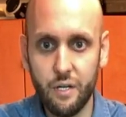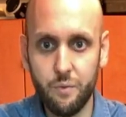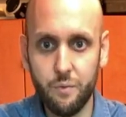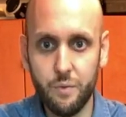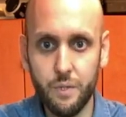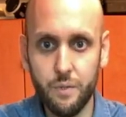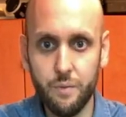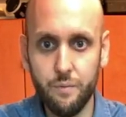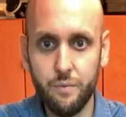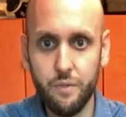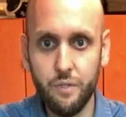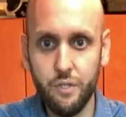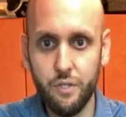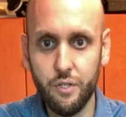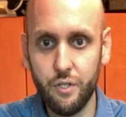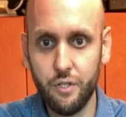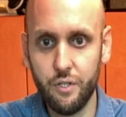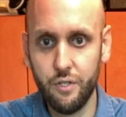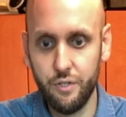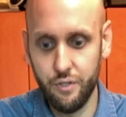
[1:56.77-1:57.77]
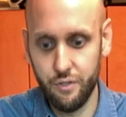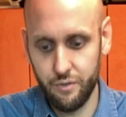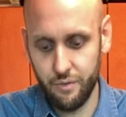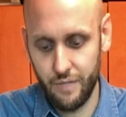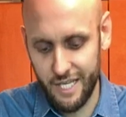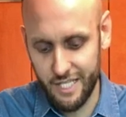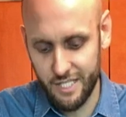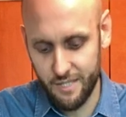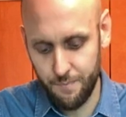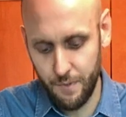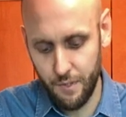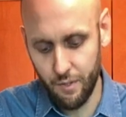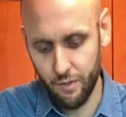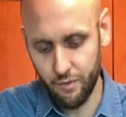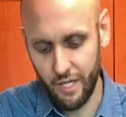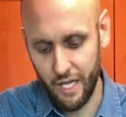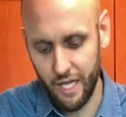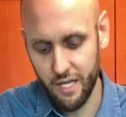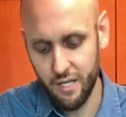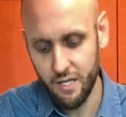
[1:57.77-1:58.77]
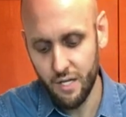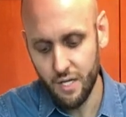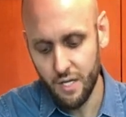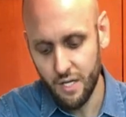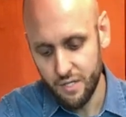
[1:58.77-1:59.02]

ruin your recipe, okay?